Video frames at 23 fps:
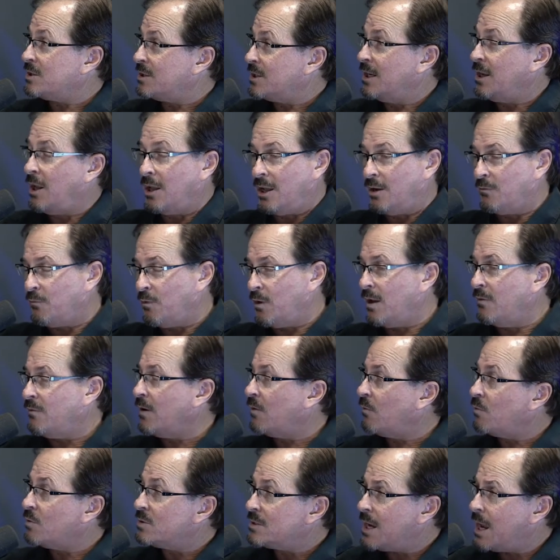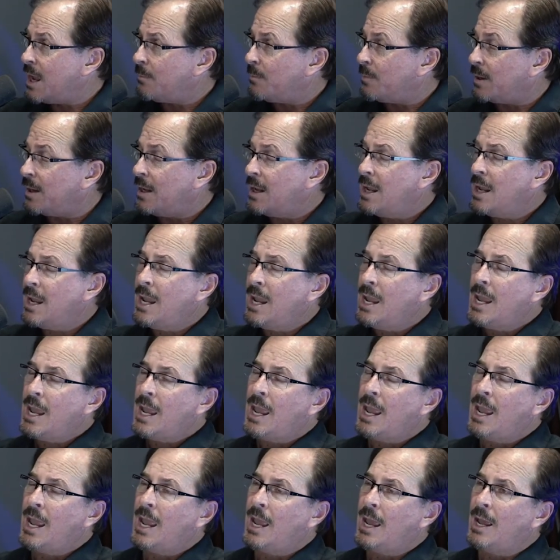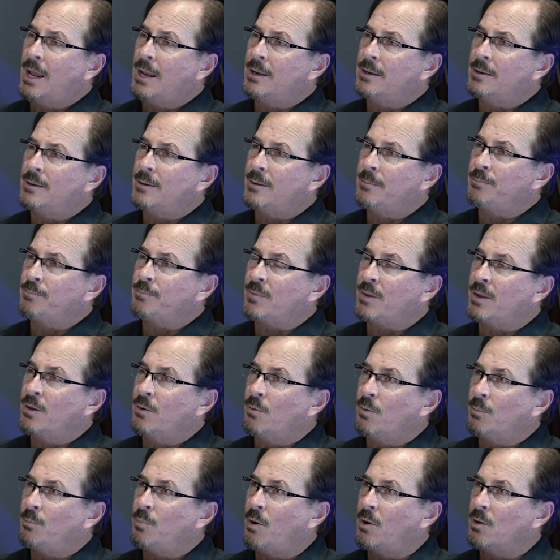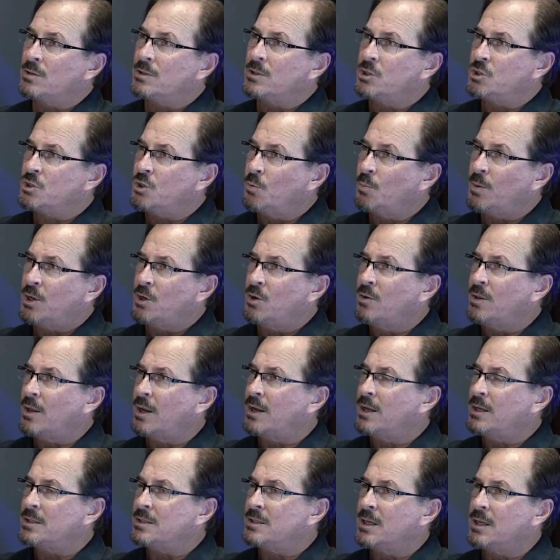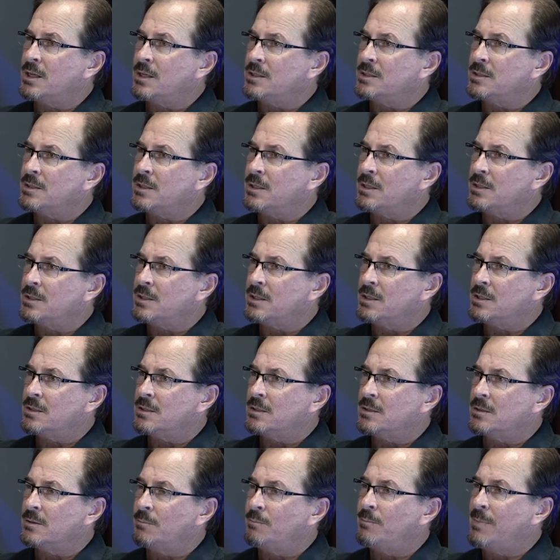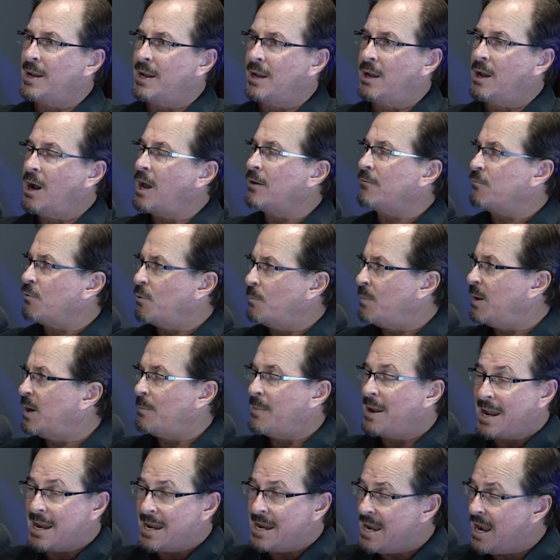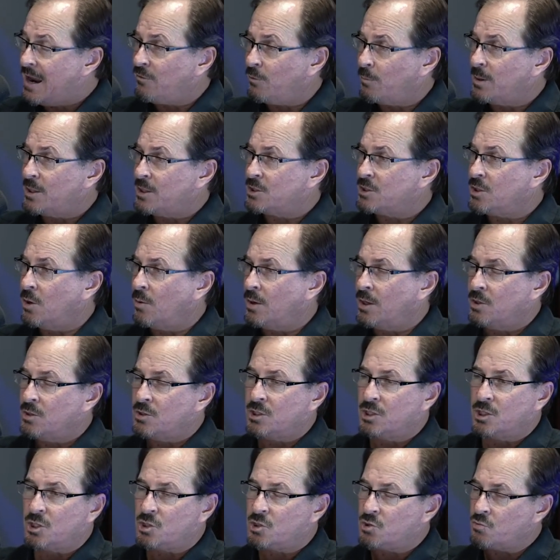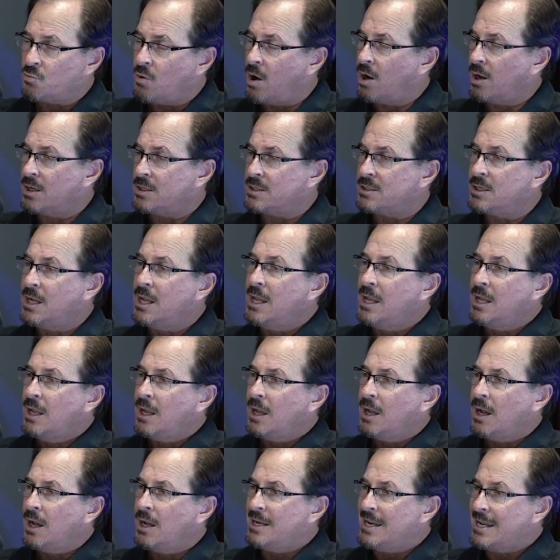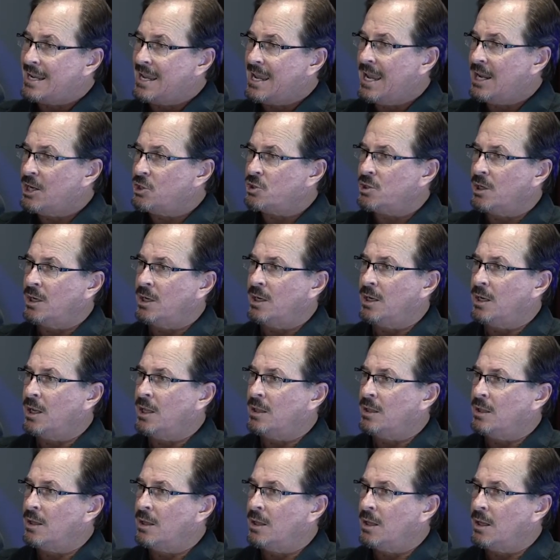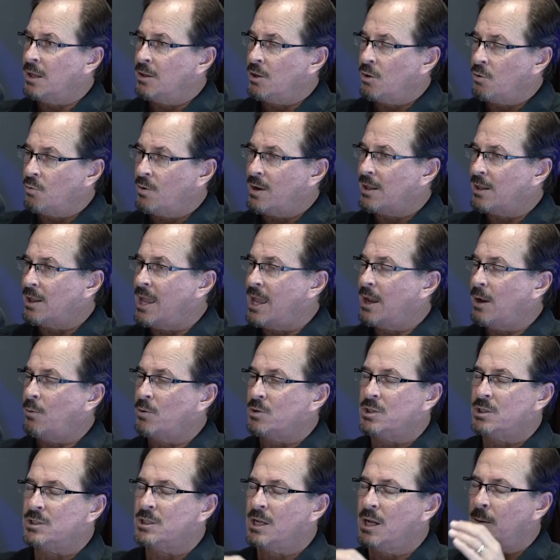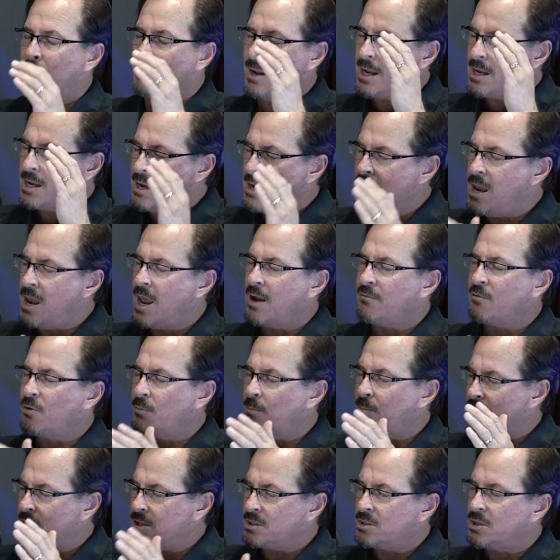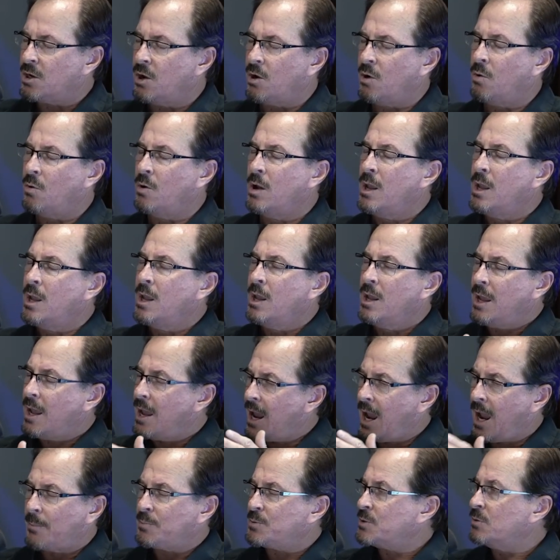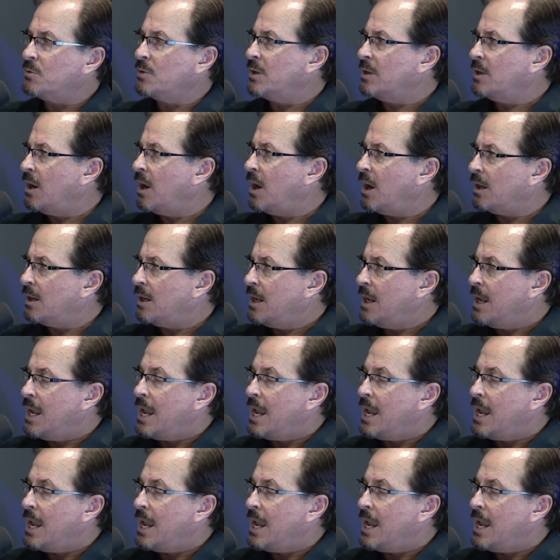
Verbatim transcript: I'll sin, I'll get forgiven, everyone's happy. And you know, when Paul says, "Should we do that?" He says, "He says, may God forbid it. May it never be so." He uses the strongest uh, negation in the in the Greek language to say, "May it never be so." Absolutely not.